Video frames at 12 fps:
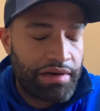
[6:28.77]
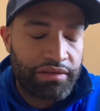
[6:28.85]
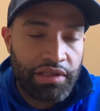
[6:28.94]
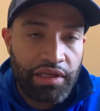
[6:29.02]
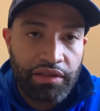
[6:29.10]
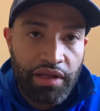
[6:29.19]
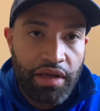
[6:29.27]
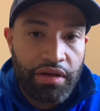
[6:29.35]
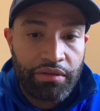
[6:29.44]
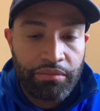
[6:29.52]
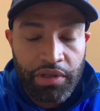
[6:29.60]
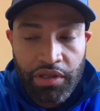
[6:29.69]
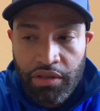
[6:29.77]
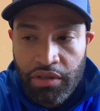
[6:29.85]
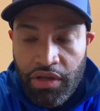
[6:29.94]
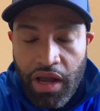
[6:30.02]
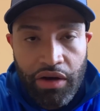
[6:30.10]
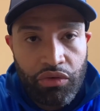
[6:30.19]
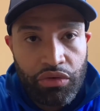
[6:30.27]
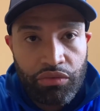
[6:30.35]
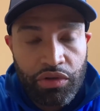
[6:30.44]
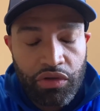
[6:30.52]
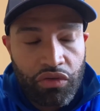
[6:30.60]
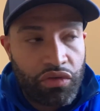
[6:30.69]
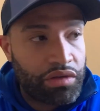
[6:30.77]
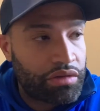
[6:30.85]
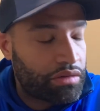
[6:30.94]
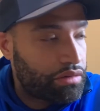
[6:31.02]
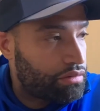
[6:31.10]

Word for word: I was like, damn, I quit recording.